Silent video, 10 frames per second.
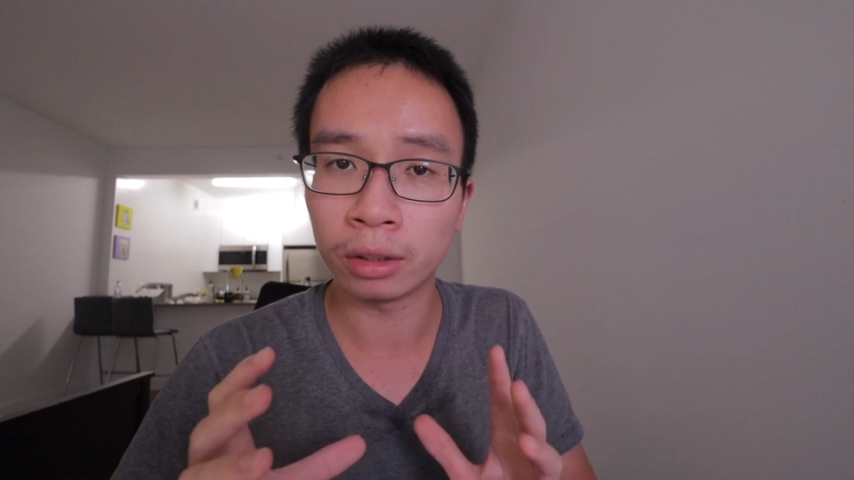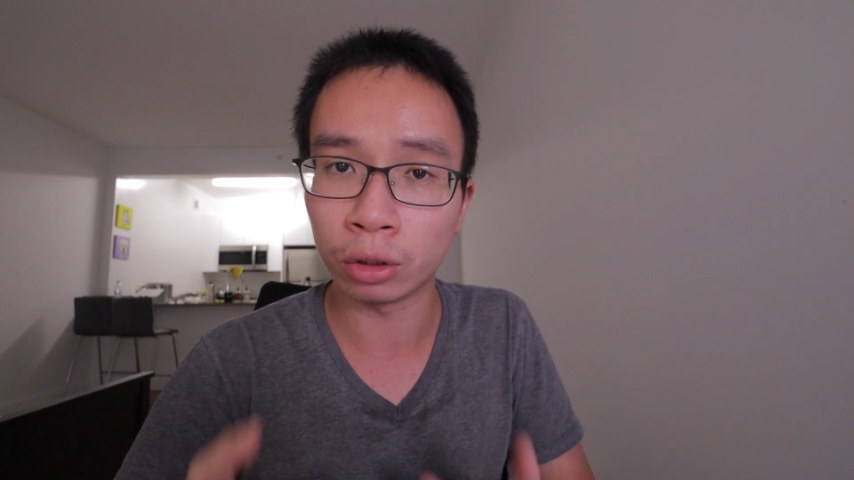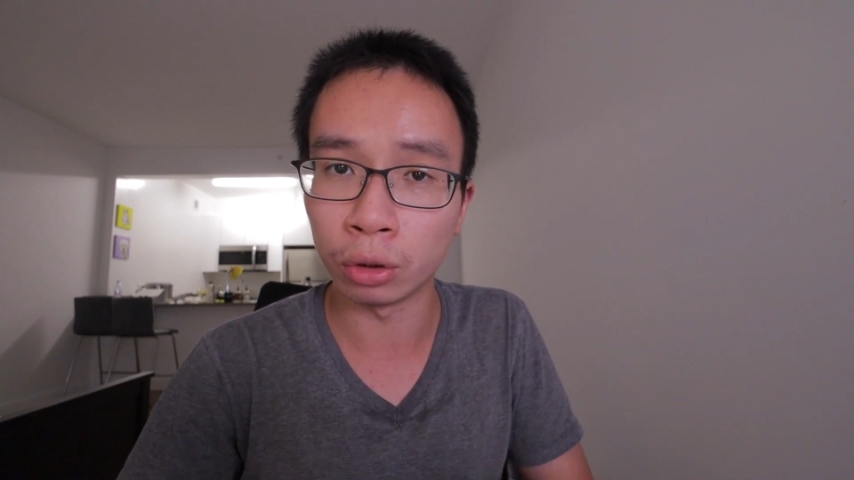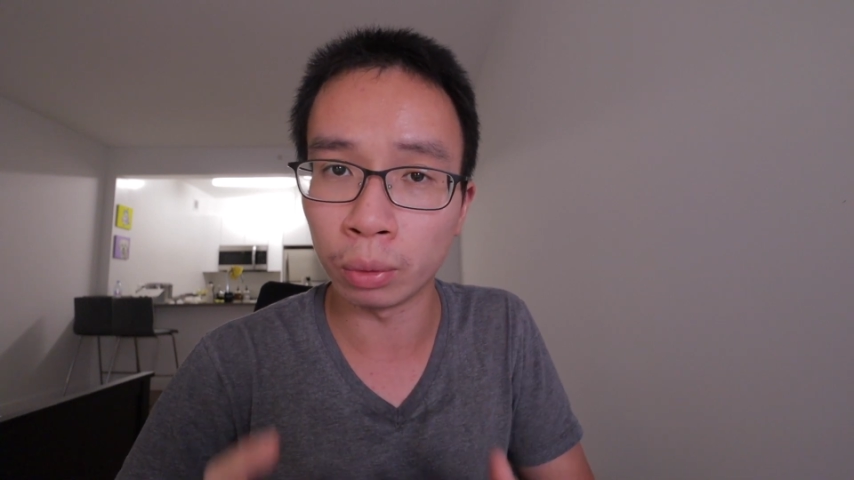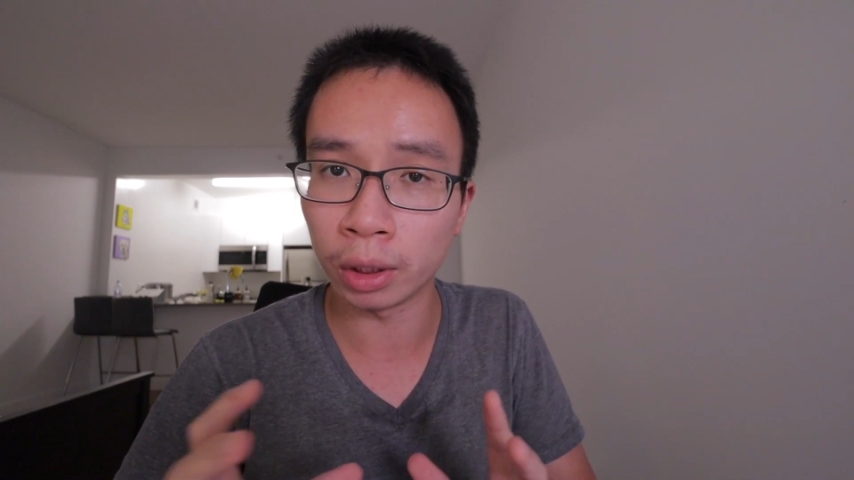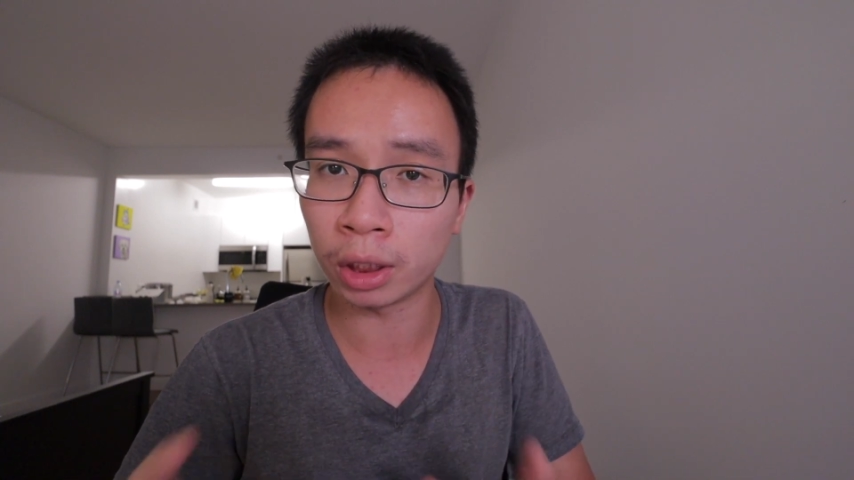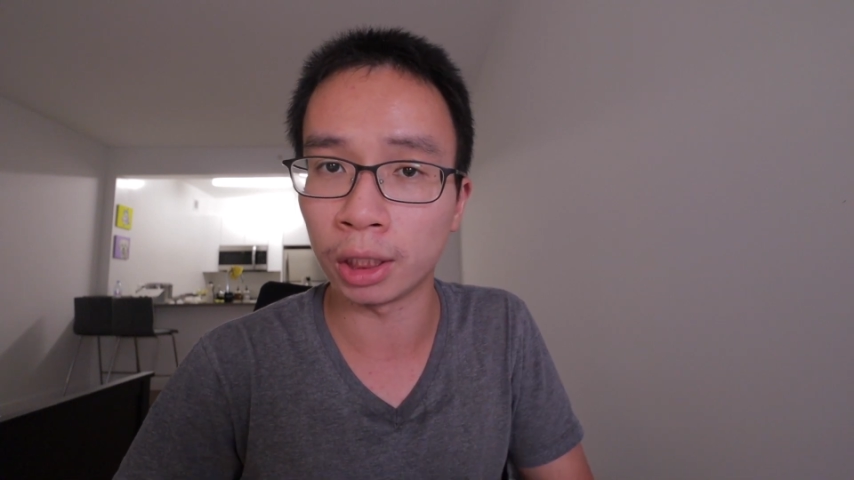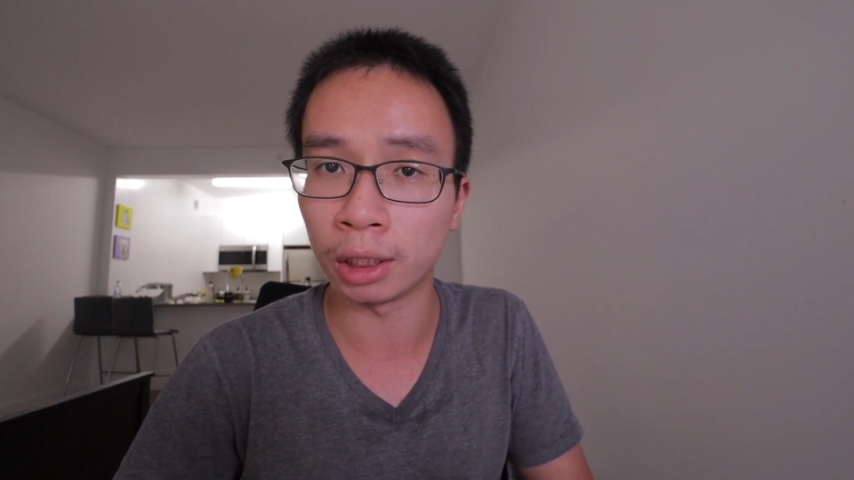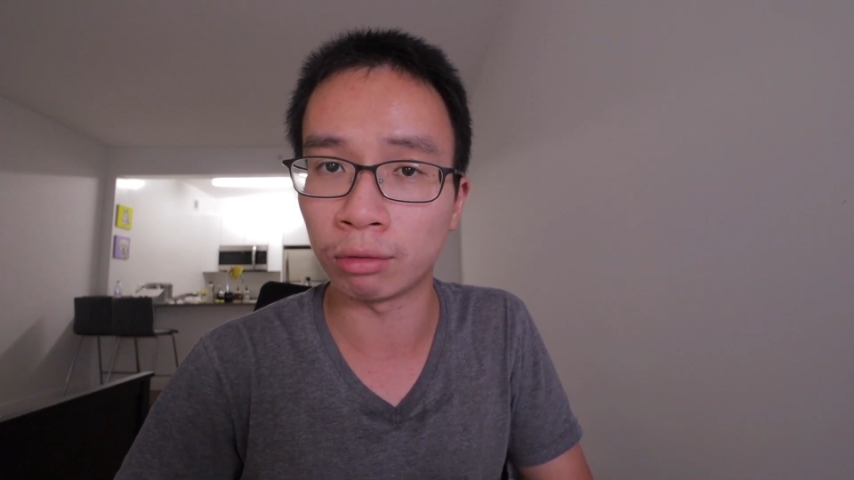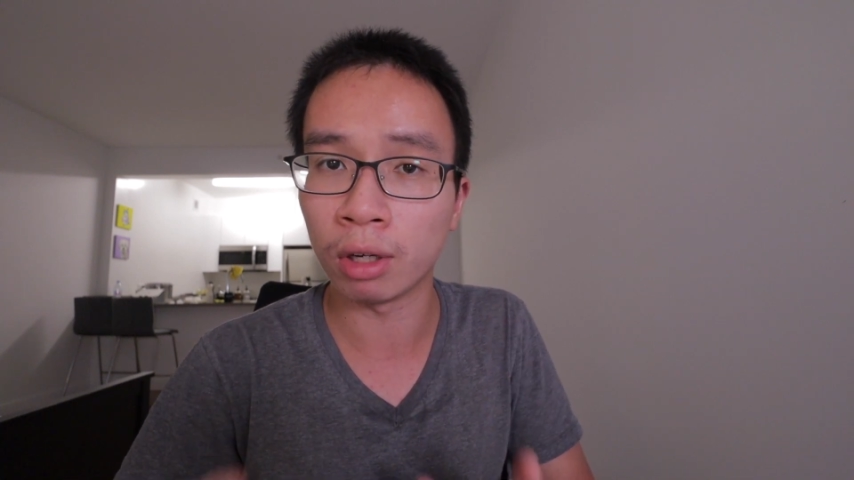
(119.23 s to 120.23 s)
to
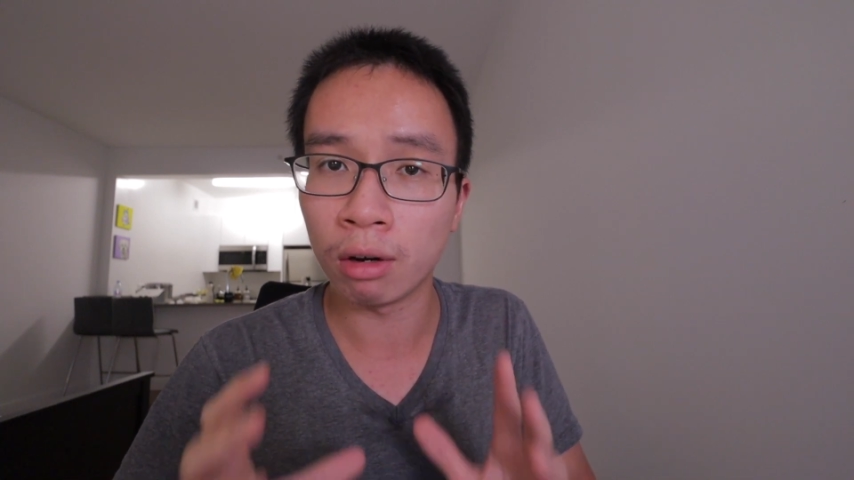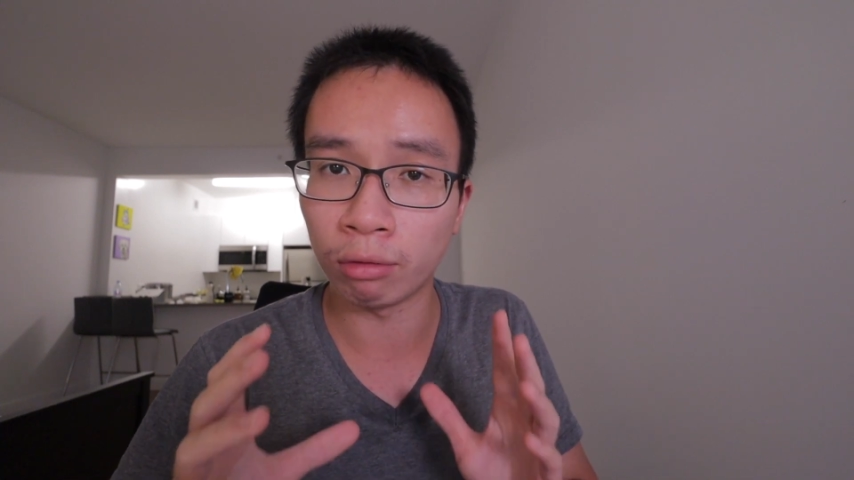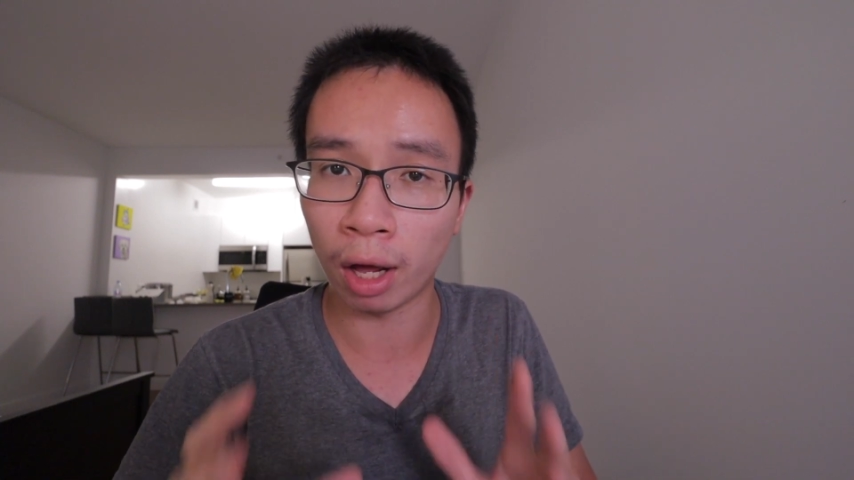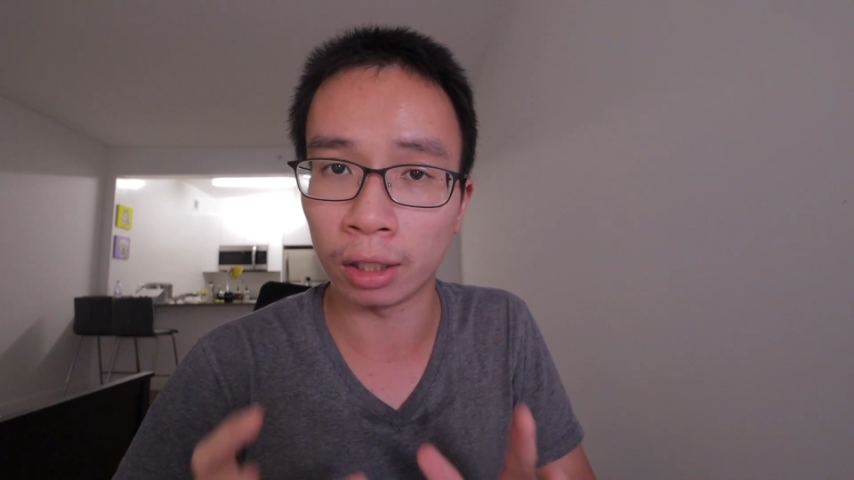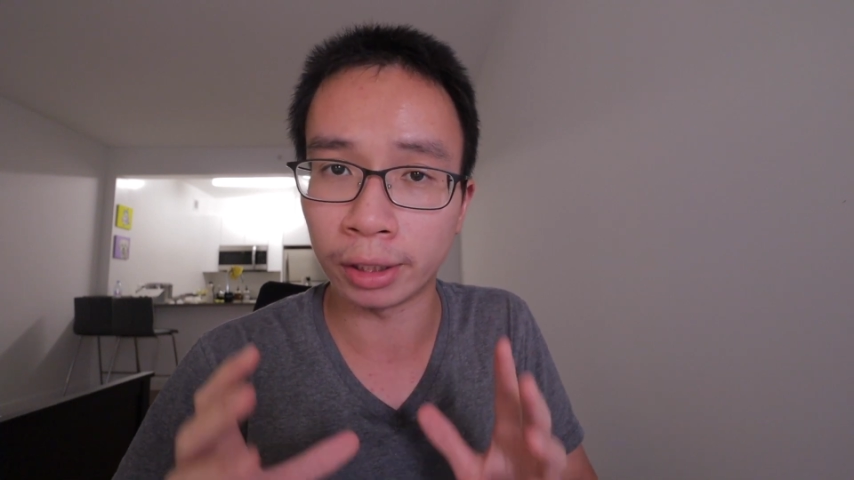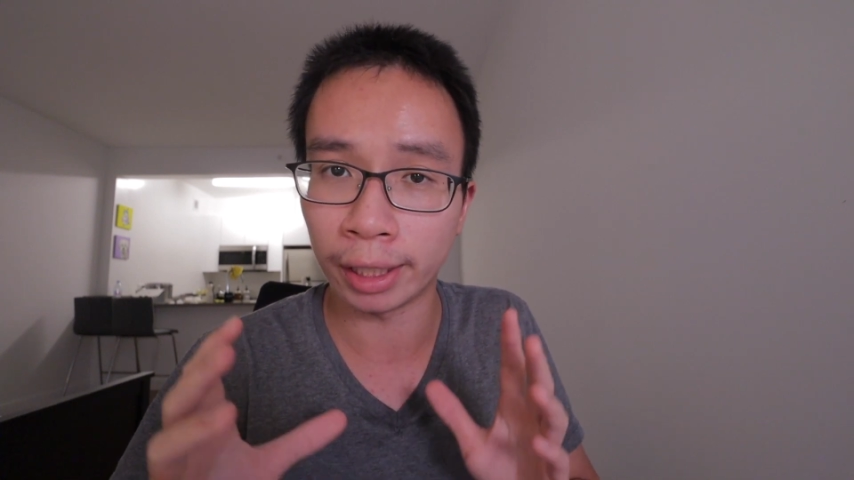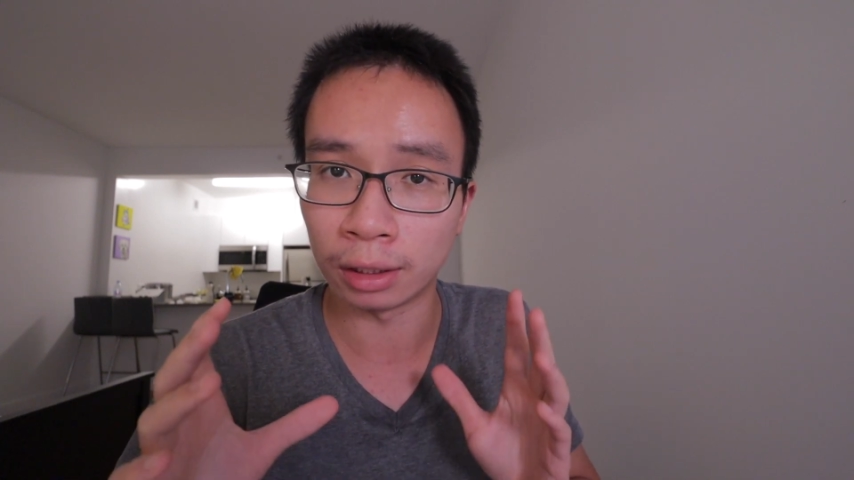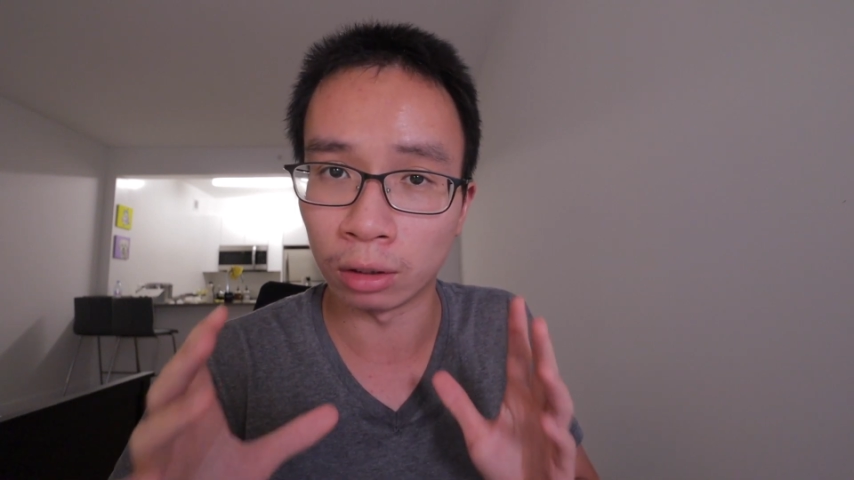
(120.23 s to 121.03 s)
achieve validated